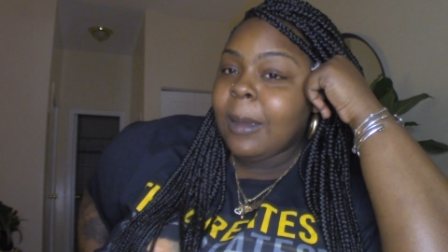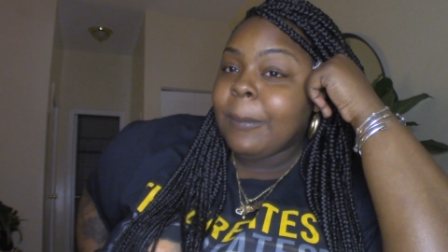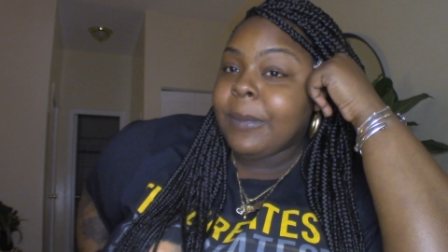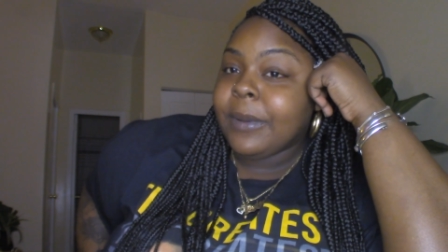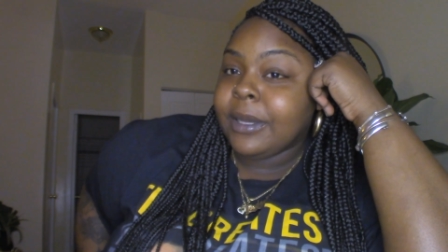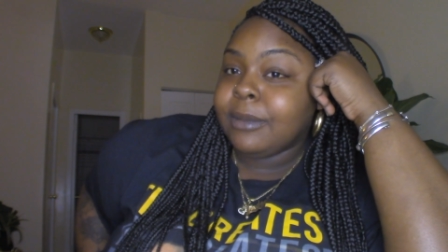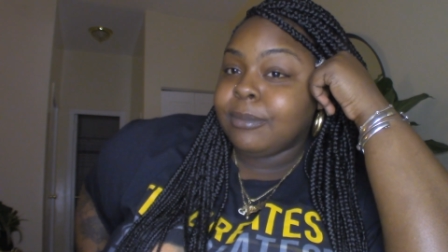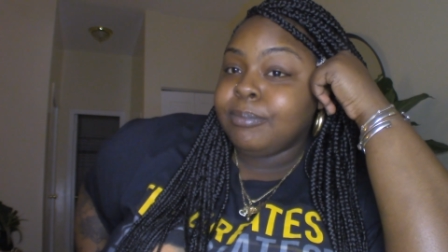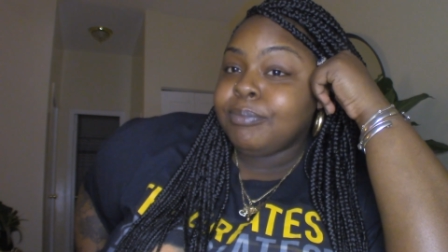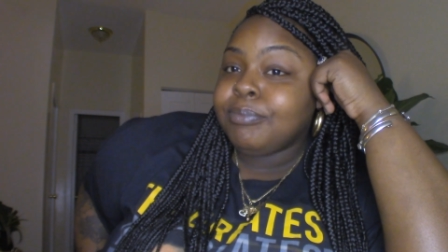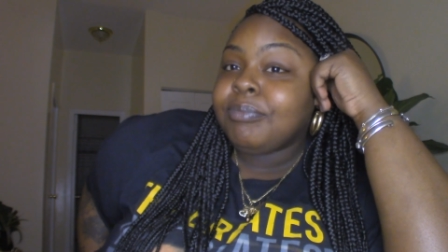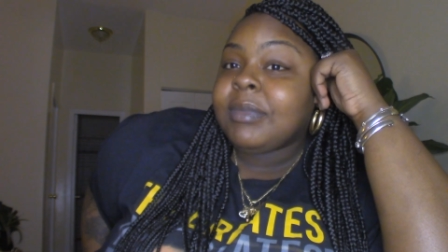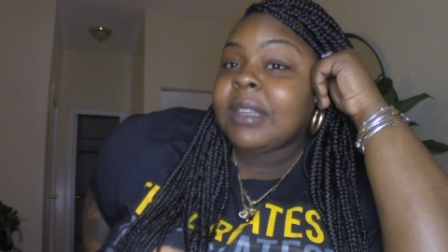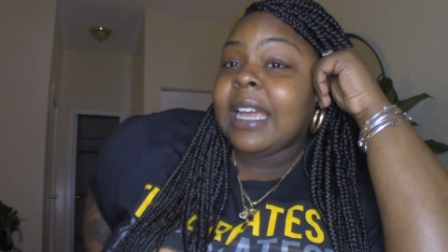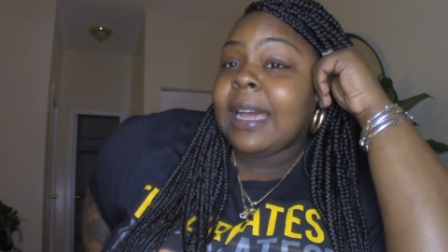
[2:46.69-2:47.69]
But
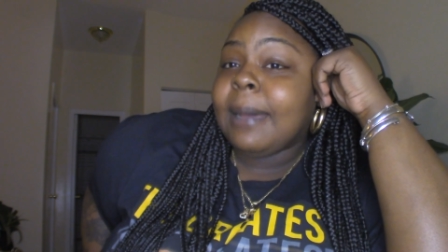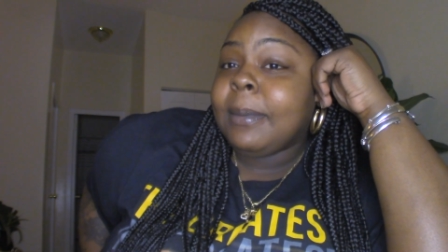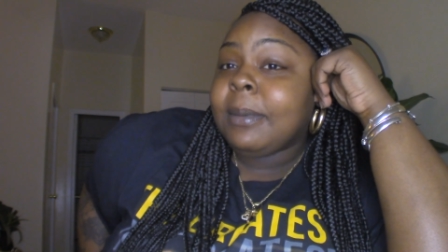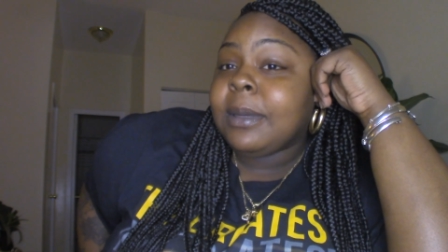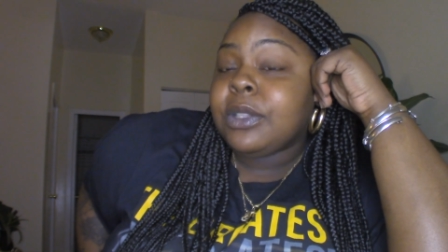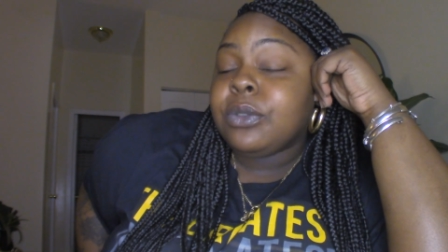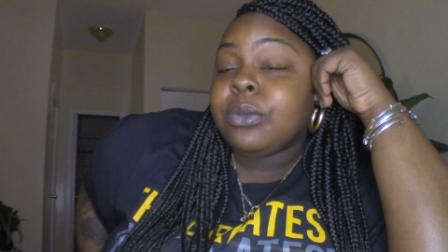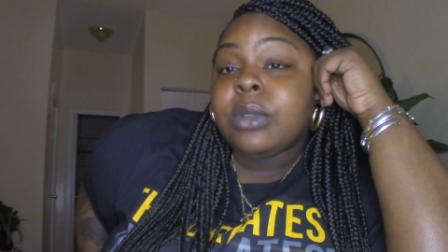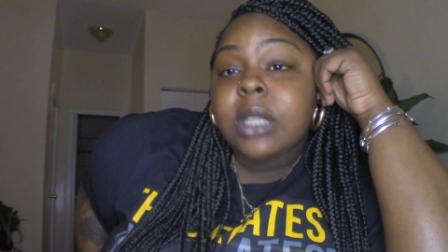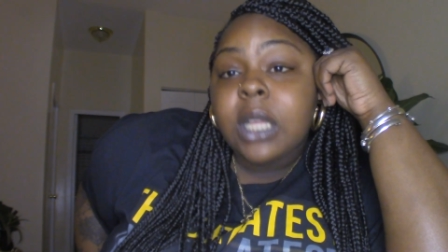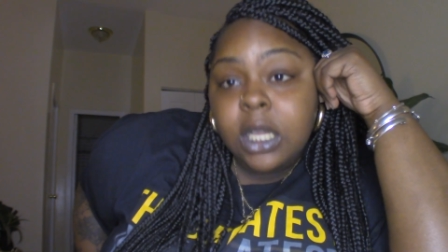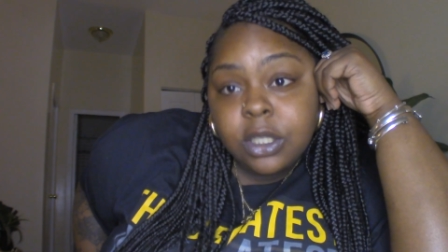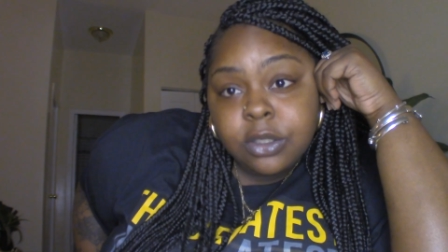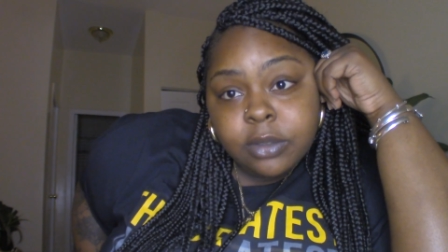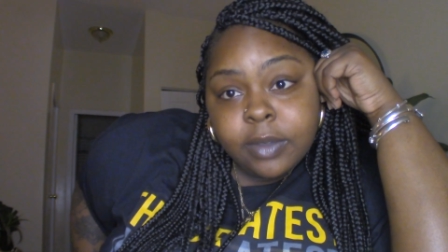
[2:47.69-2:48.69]
I'm about to do
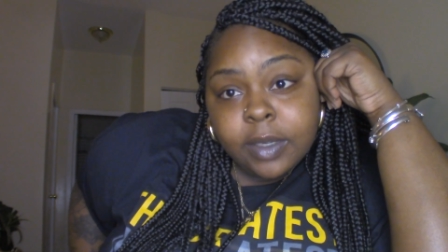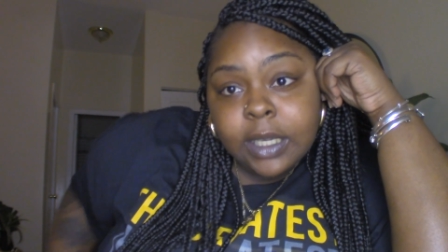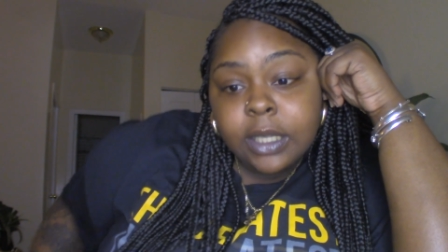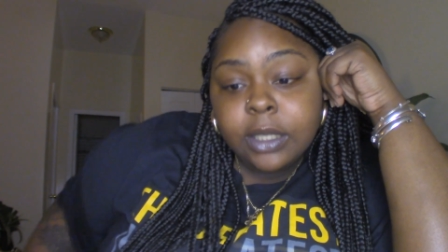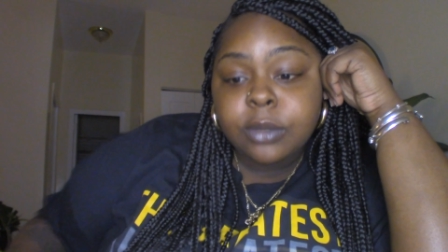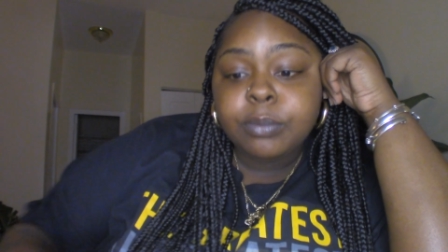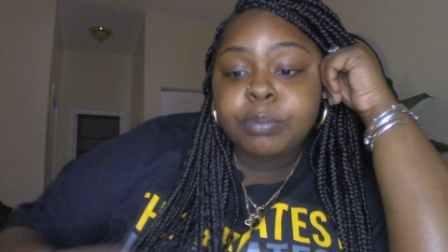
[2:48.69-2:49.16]
laundry right now.